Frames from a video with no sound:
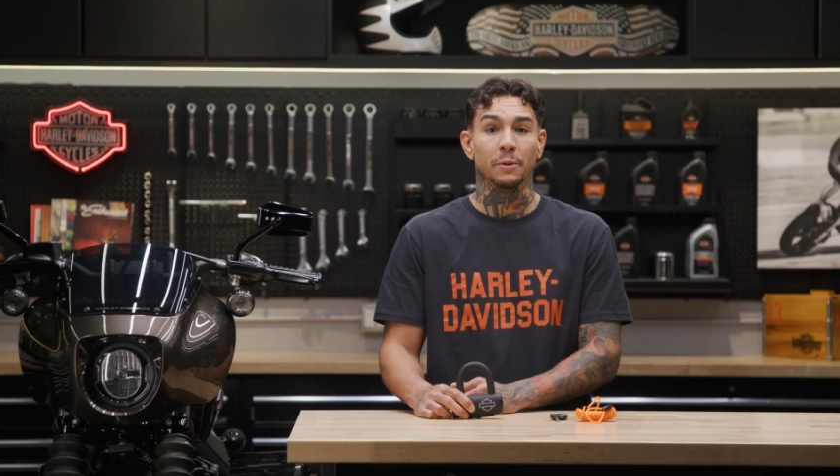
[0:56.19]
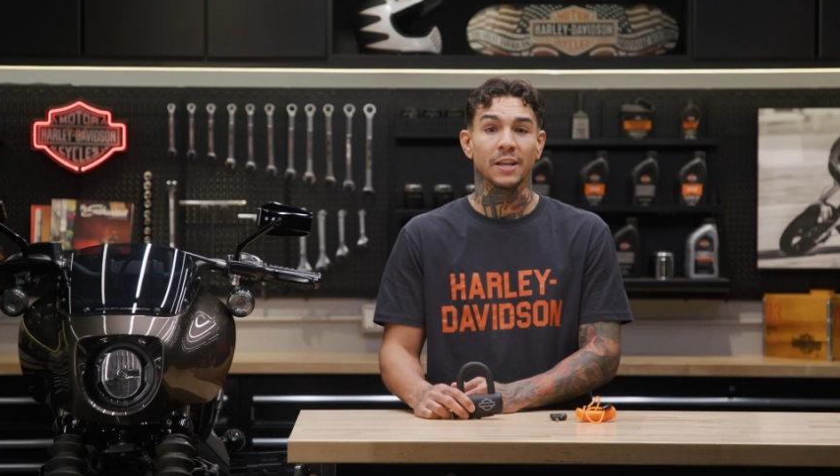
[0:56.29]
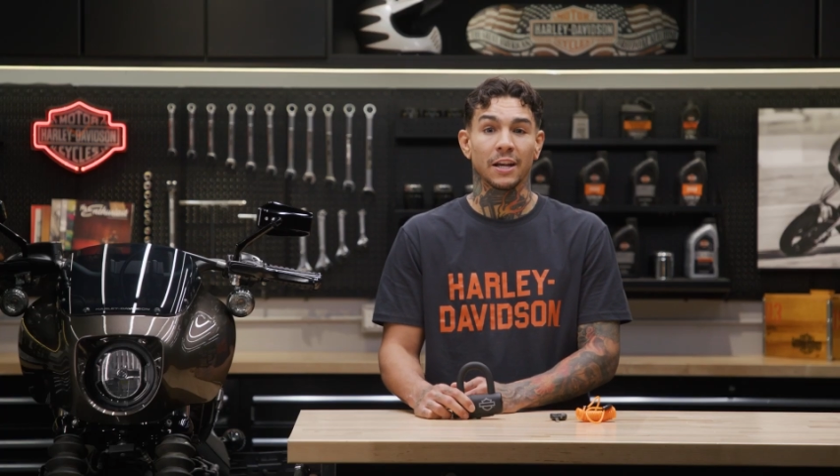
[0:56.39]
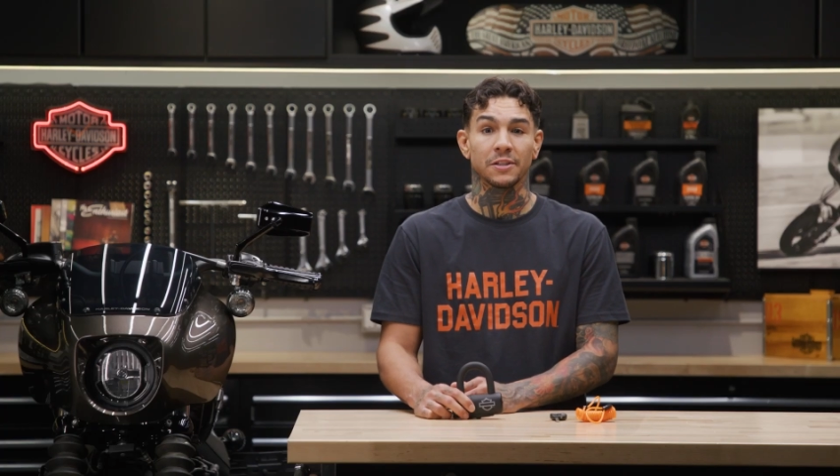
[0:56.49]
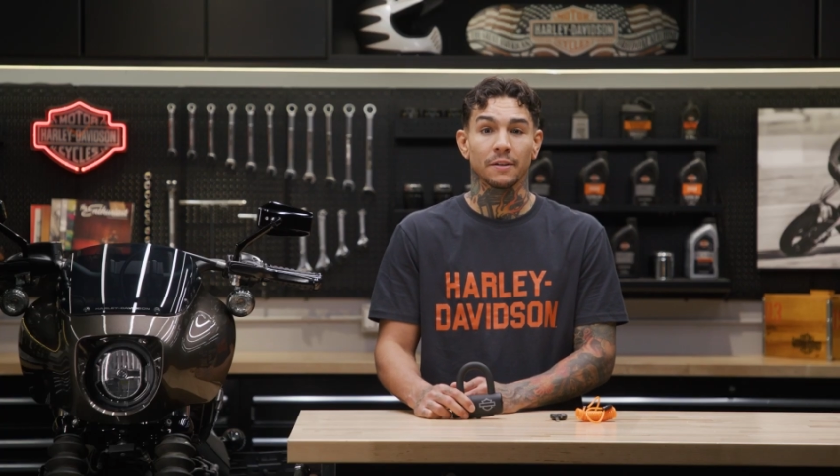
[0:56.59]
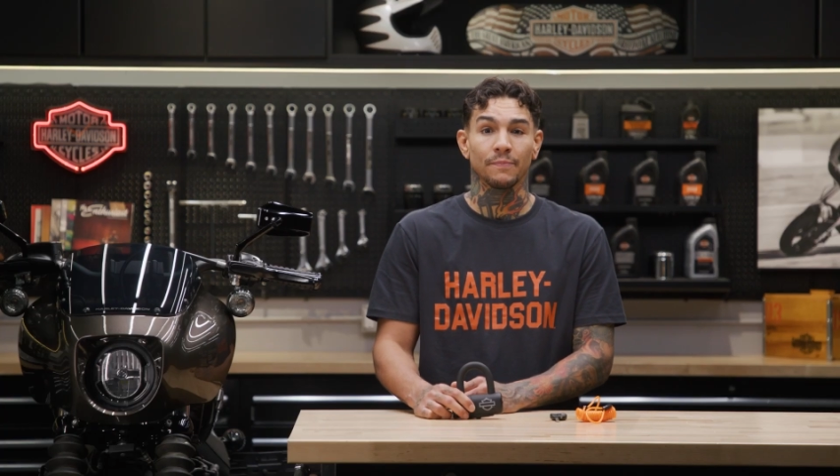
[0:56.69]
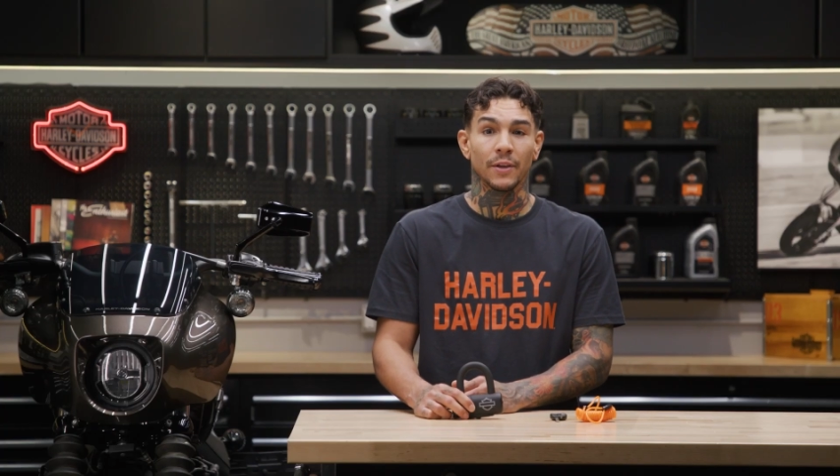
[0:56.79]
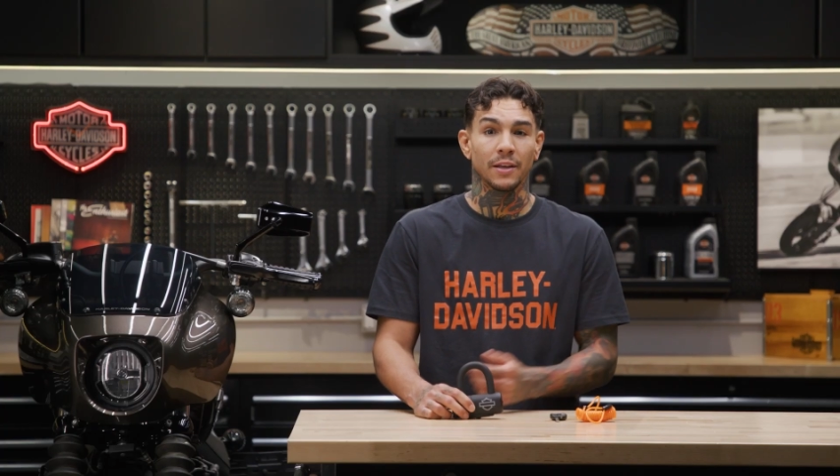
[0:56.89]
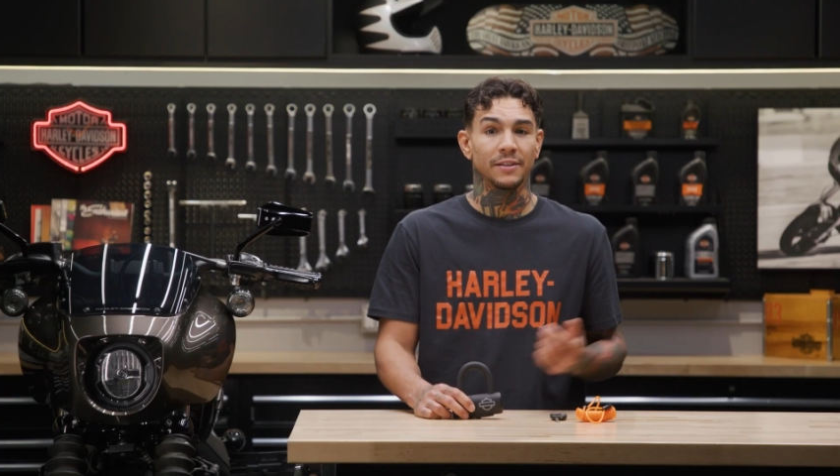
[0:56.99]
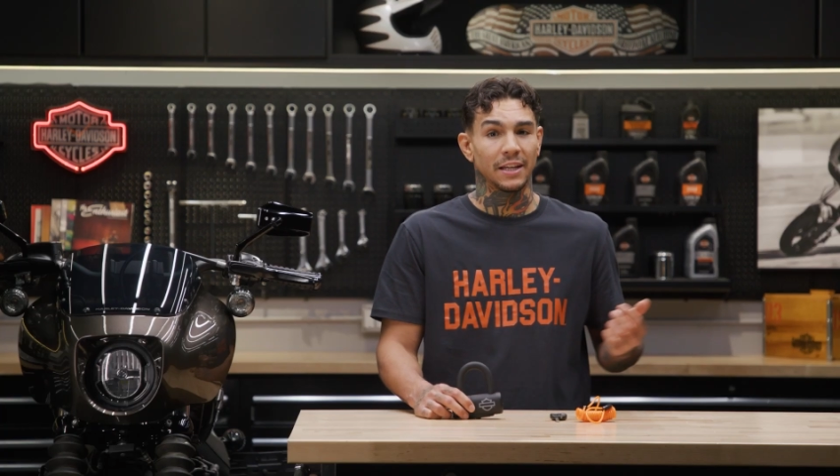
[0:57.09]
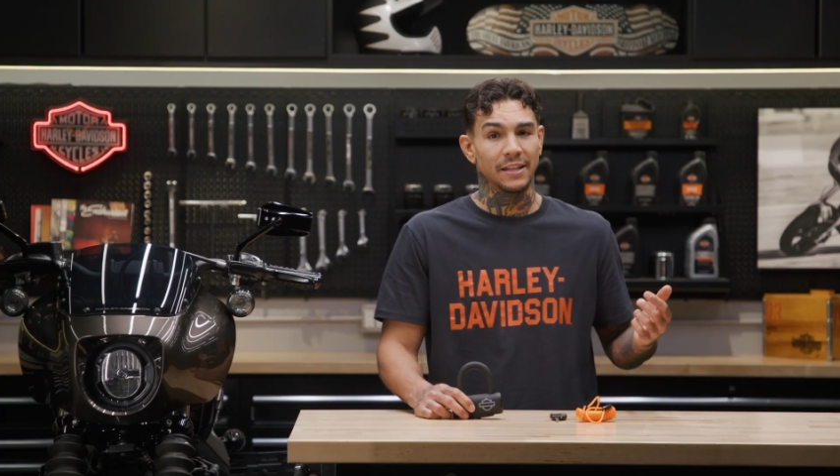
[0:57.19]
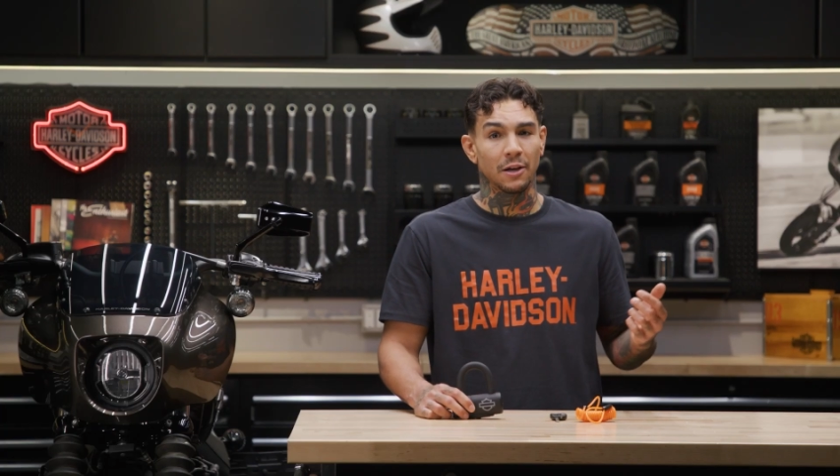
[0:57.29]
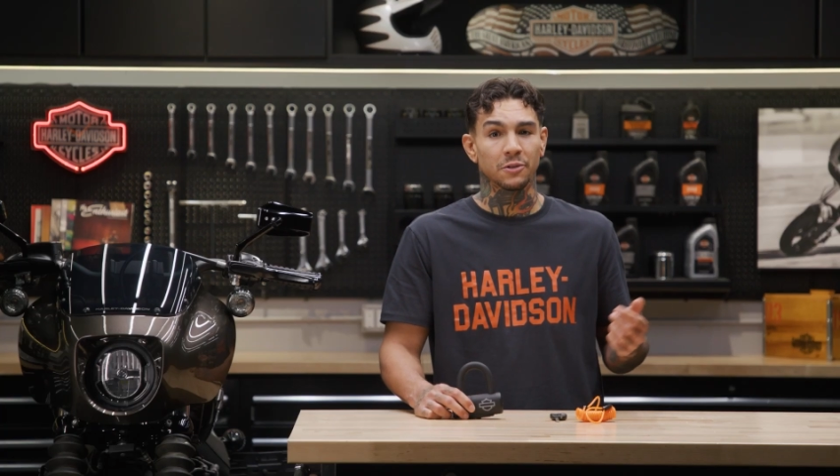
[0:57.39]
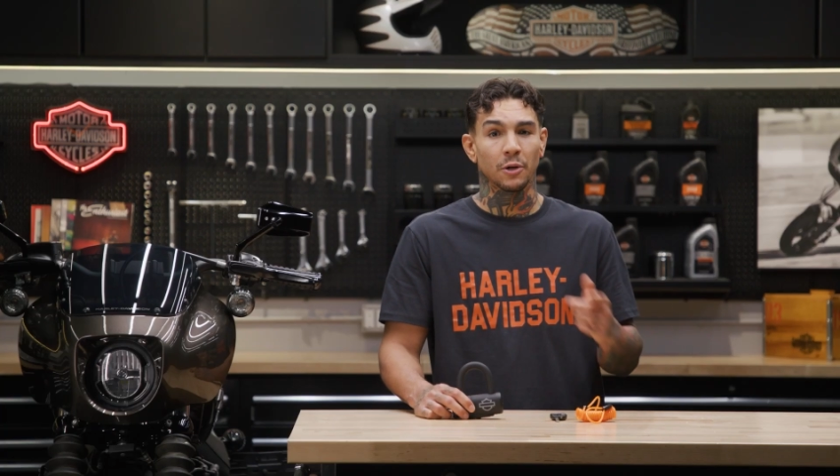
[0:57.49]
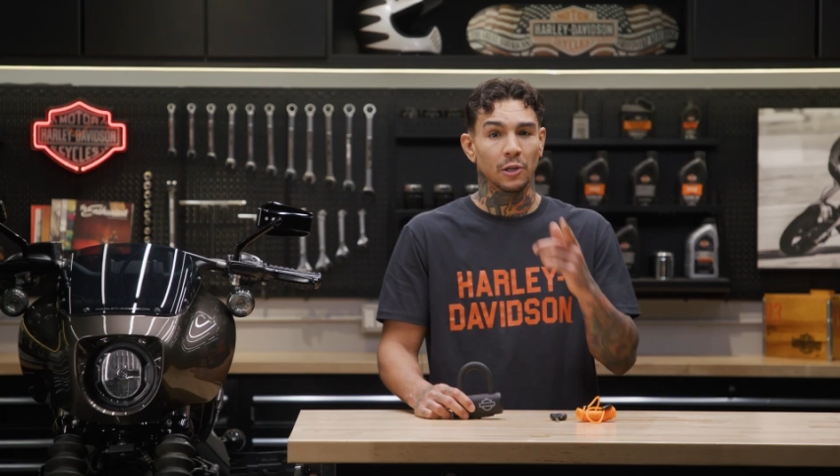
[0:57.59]
protection.
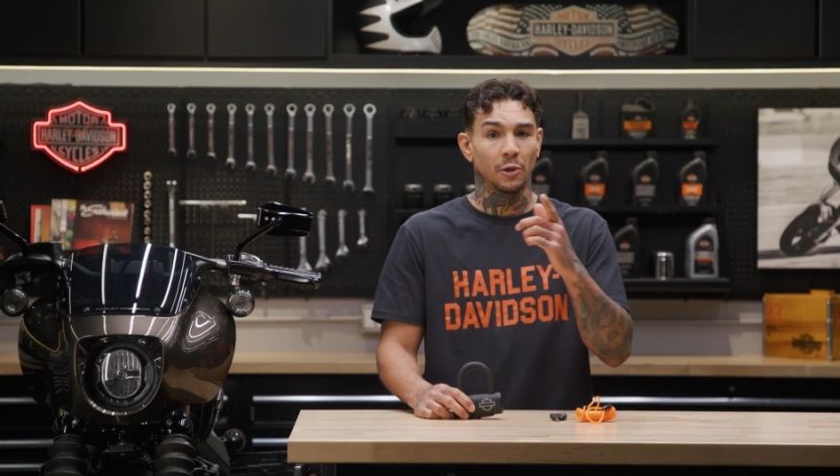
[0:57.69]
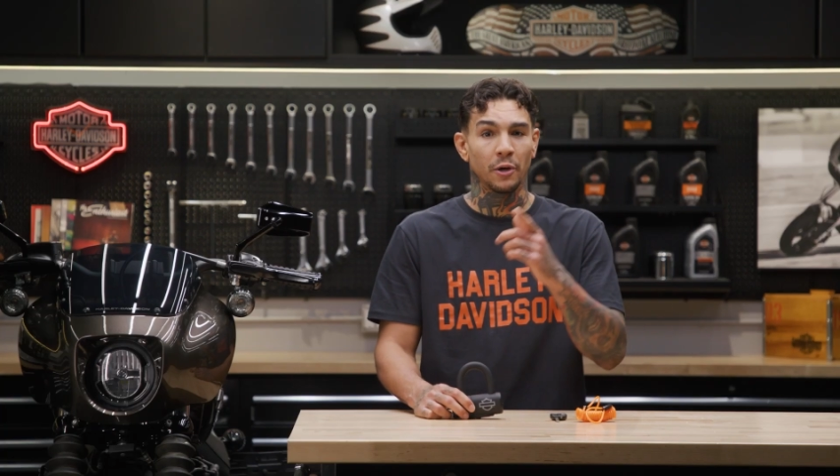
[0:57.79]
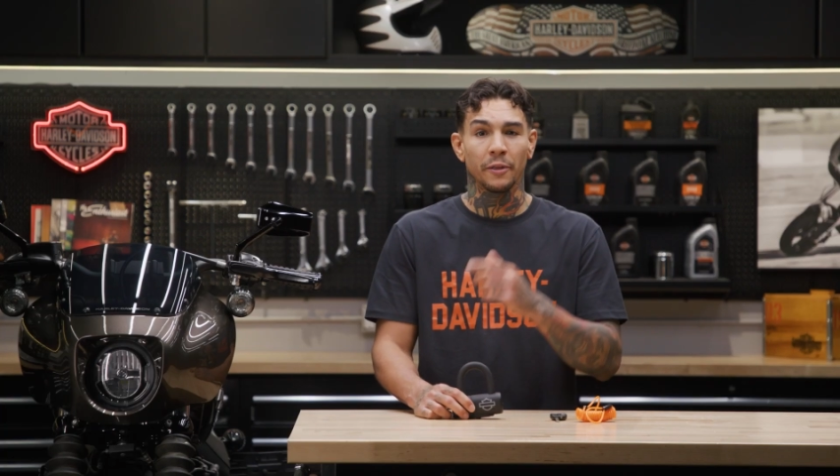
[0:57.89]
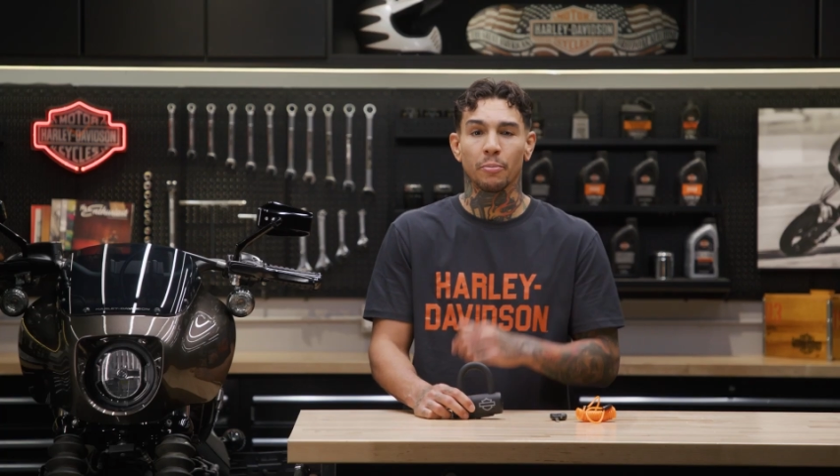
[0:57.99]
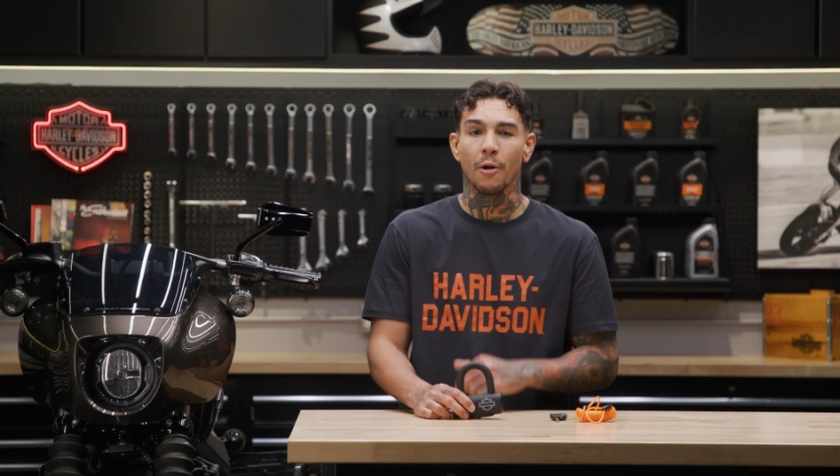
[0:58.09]
Details are included in the